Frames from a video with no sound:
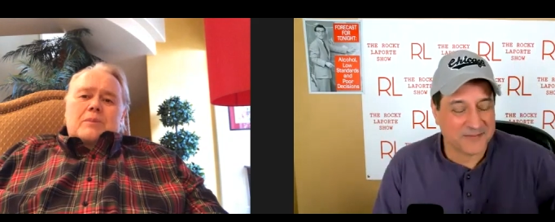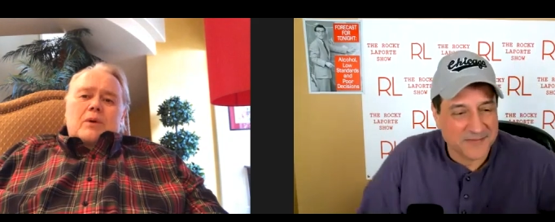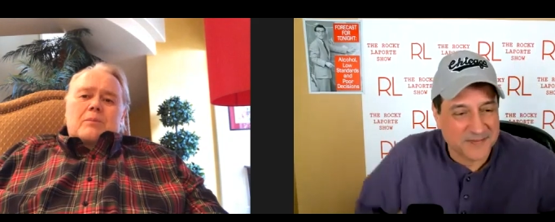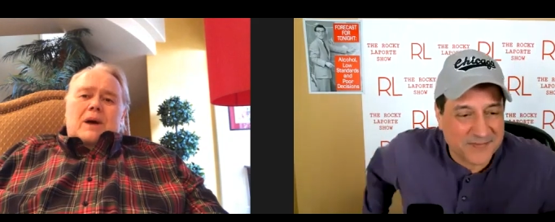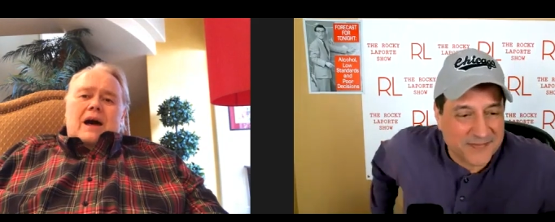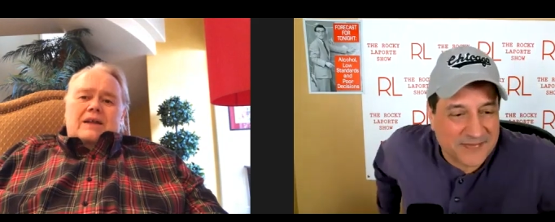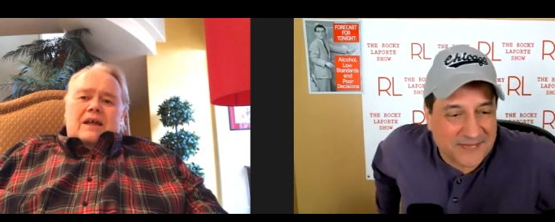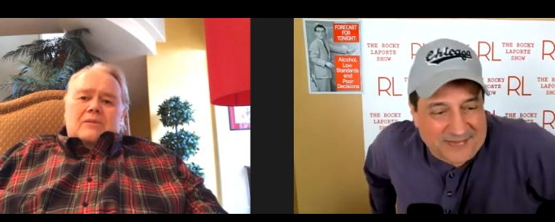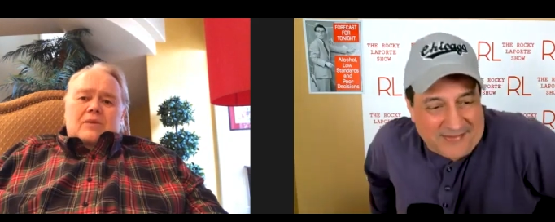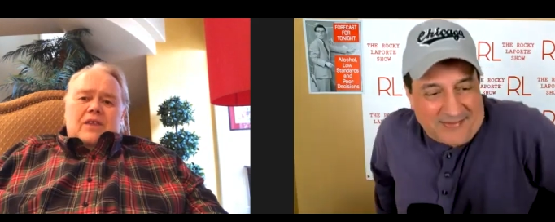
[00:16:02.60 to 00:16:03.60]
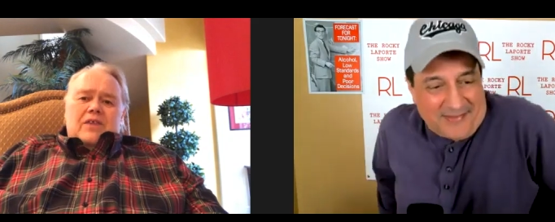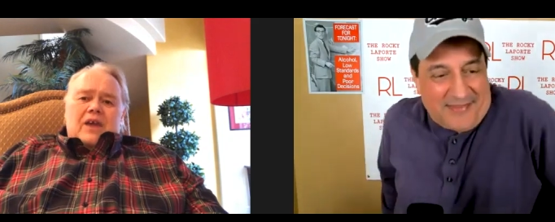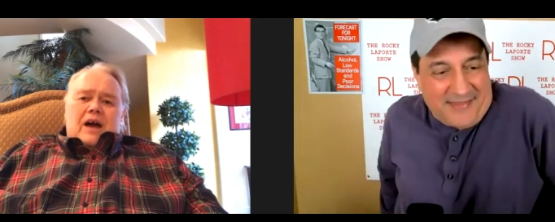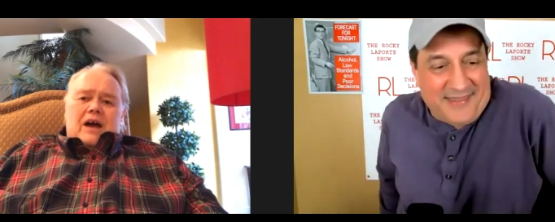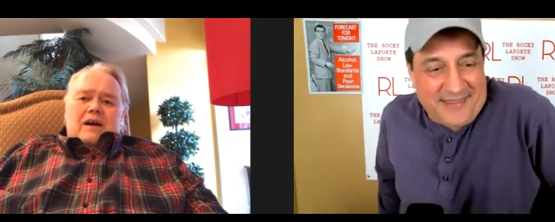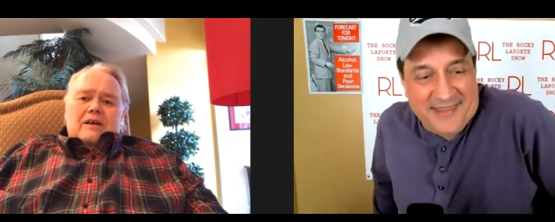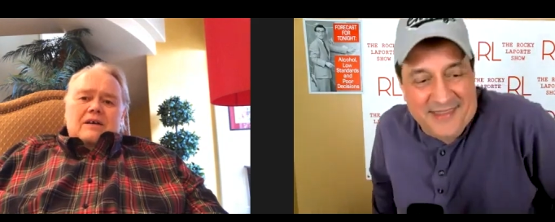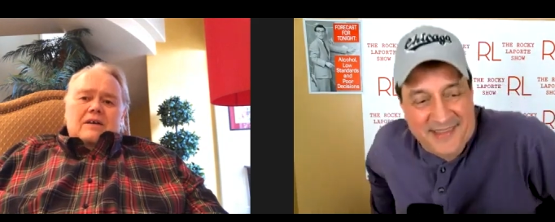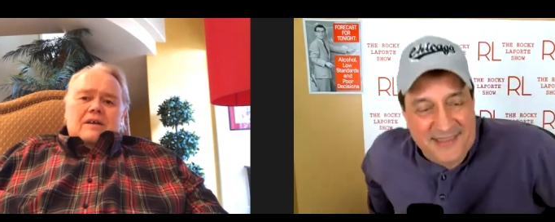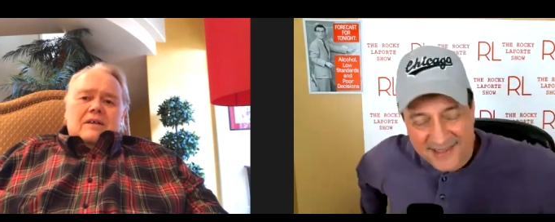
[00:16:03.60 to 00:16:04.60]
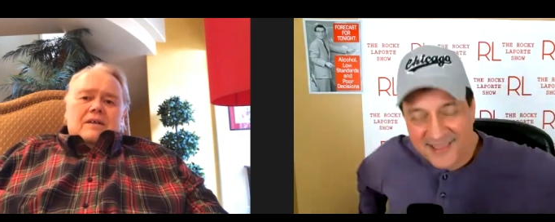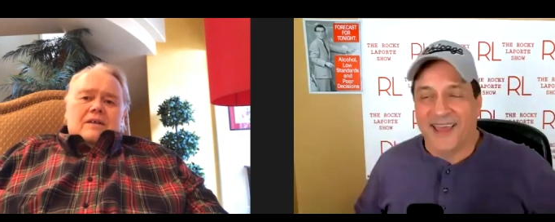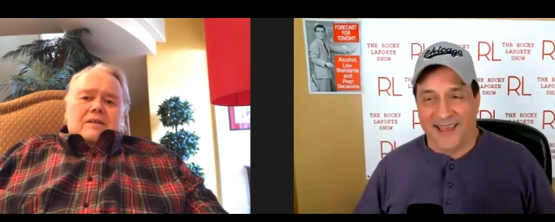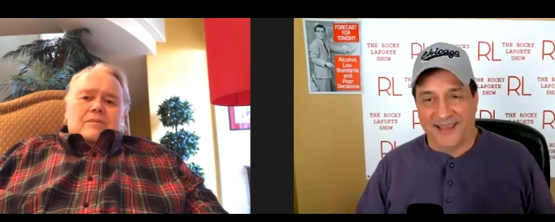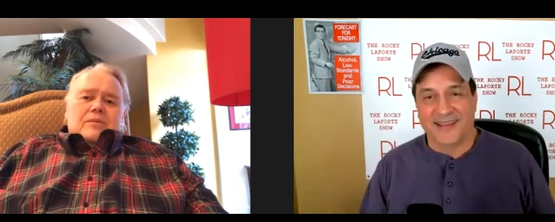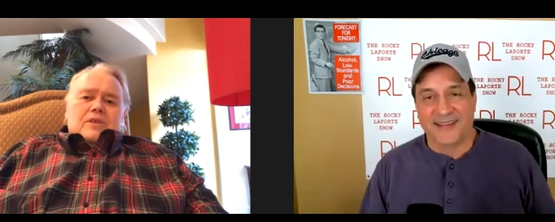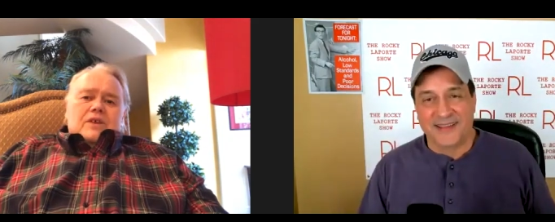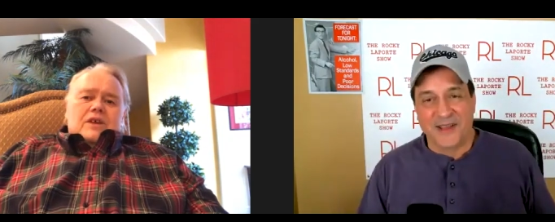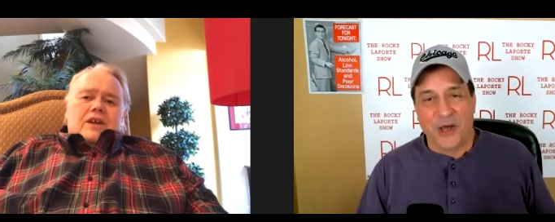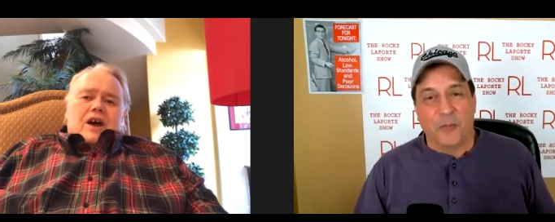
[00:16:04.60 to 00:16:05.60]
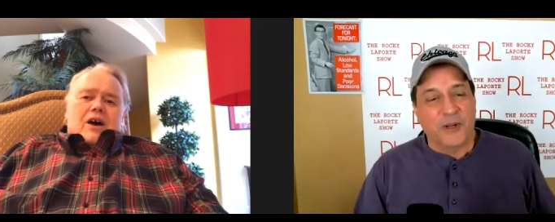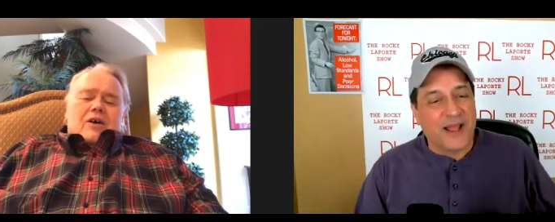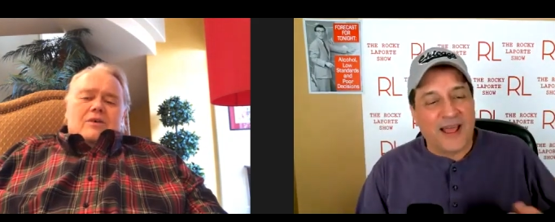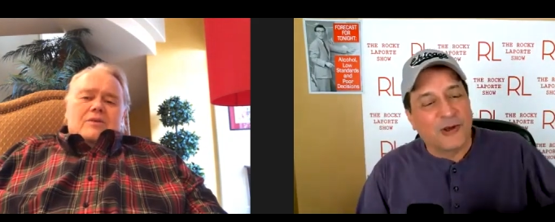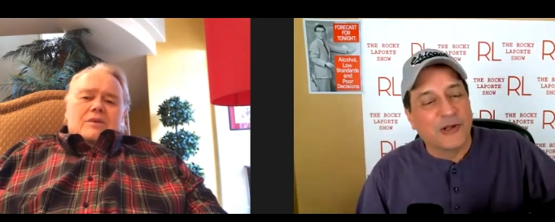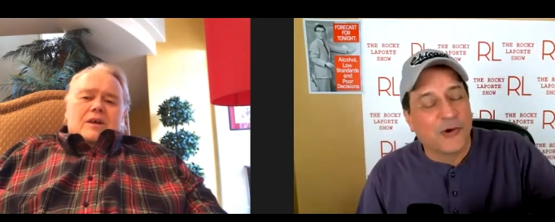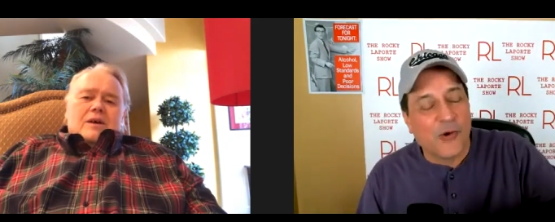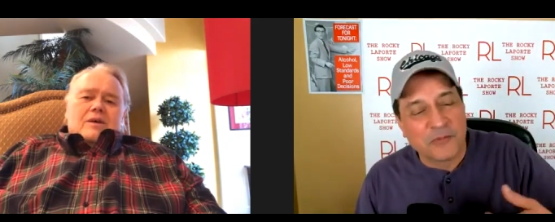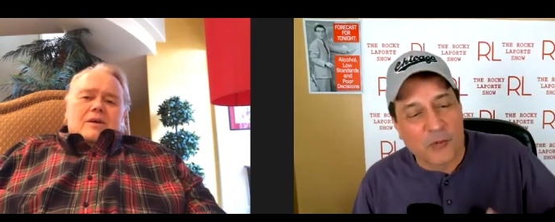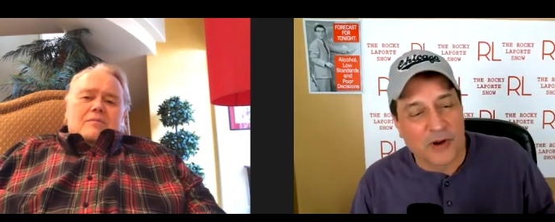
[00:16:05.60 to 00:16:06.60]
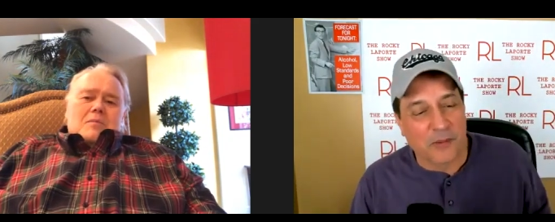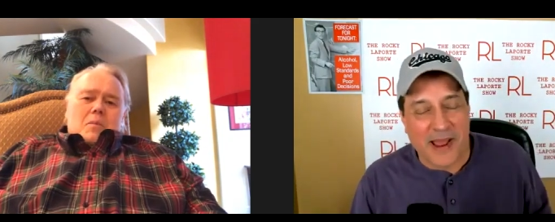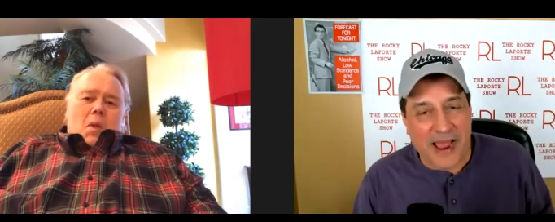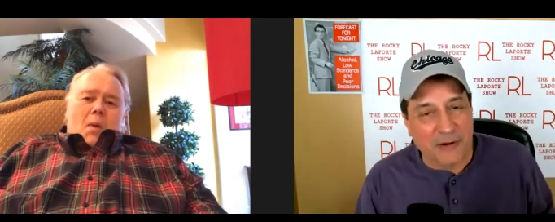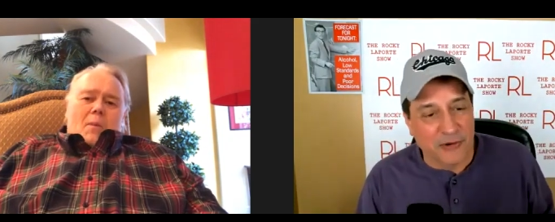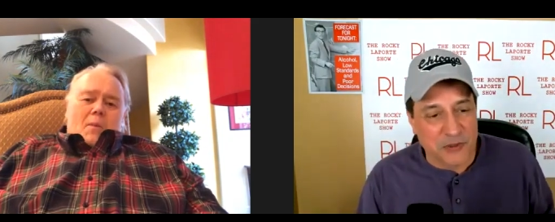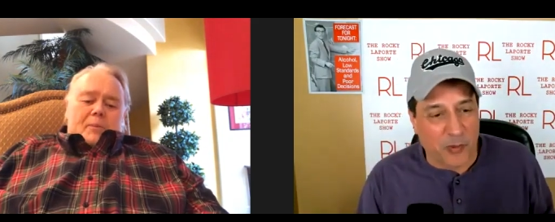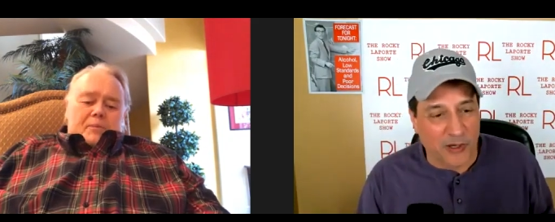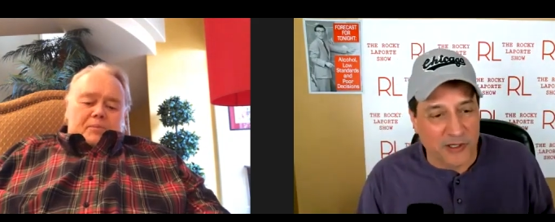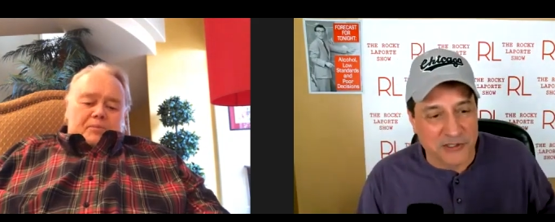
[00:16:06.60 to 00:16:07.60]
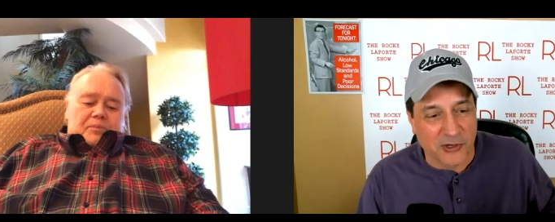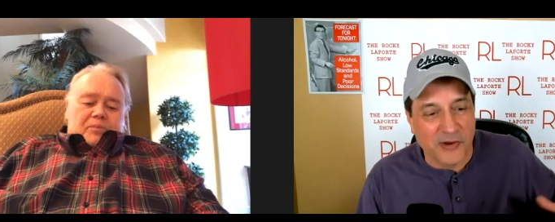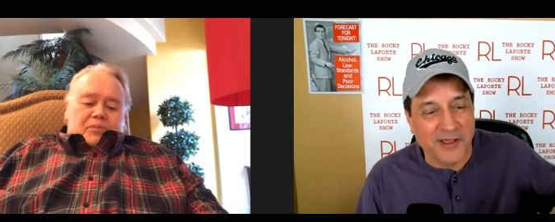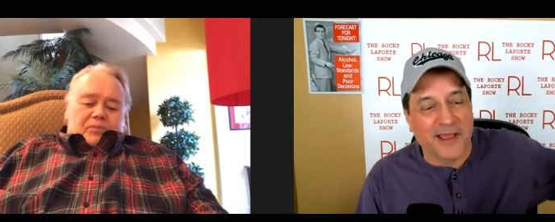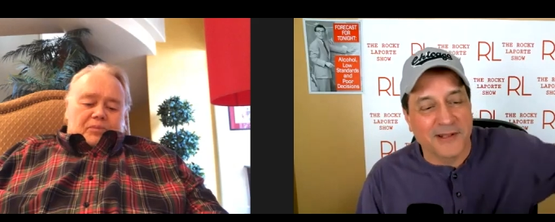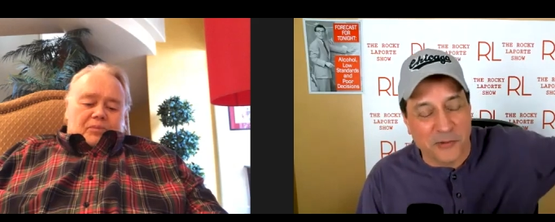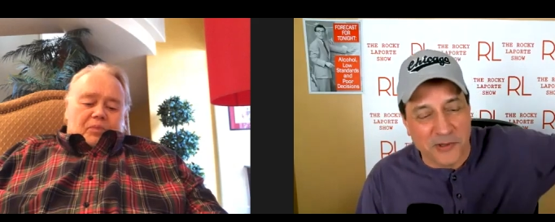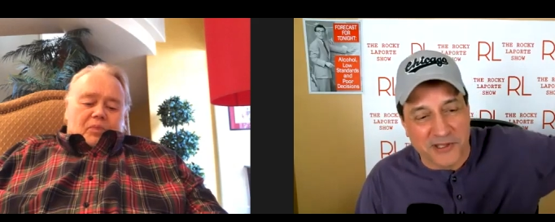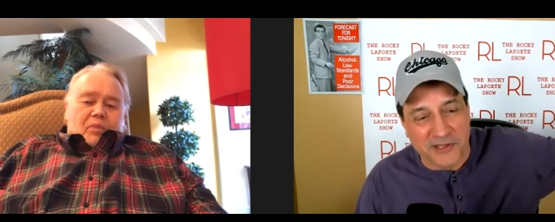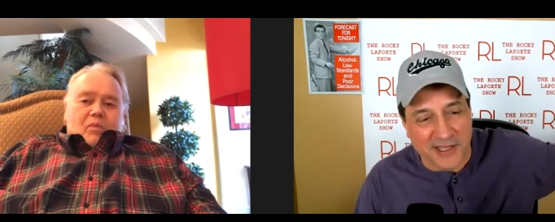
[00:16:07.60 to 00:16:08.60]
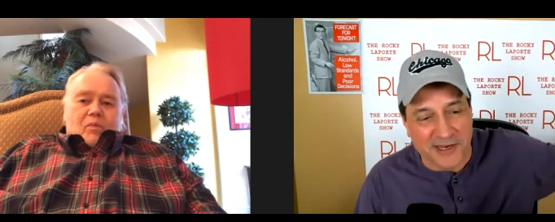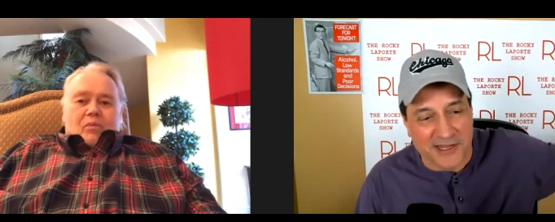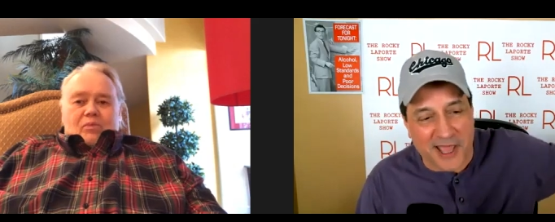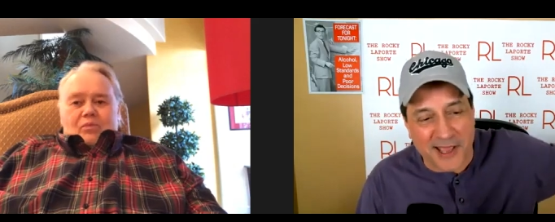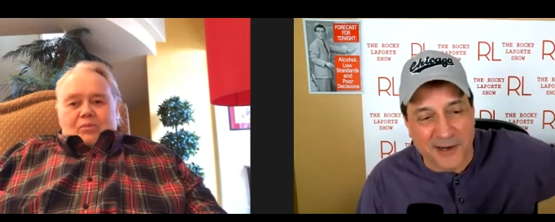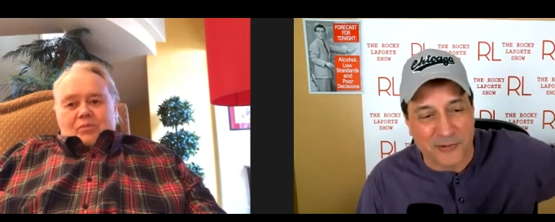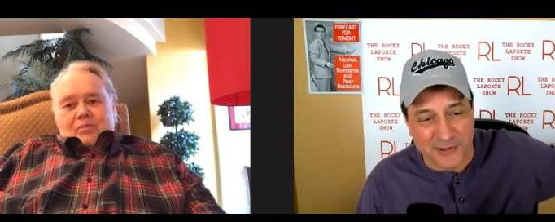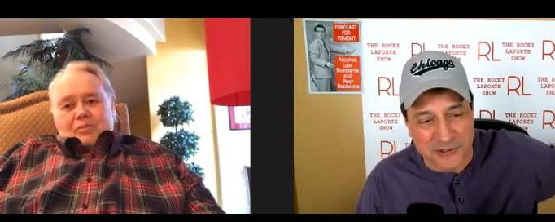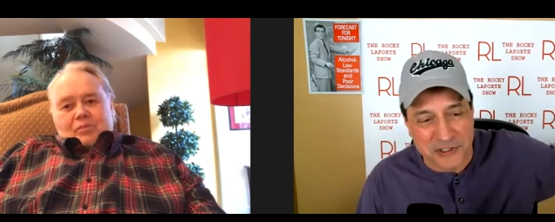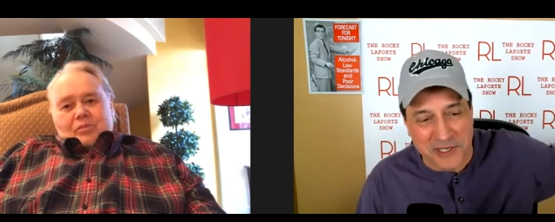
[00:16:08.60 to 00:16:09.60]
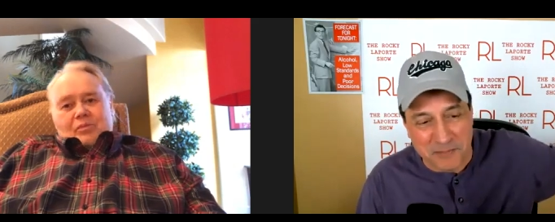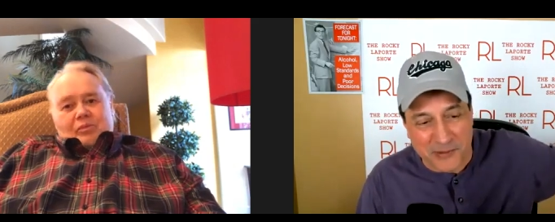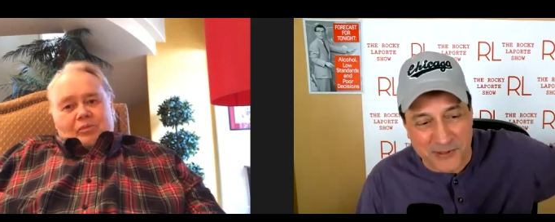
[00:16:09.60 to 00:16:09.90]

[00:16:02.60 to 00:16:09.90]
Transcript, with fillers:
Speaker 1: people bonding with you.
Speaker 2: Yeah. You know, I couldn't go up to one of my Irish buddies and go, Hey, I know where you can get a keg real cheap.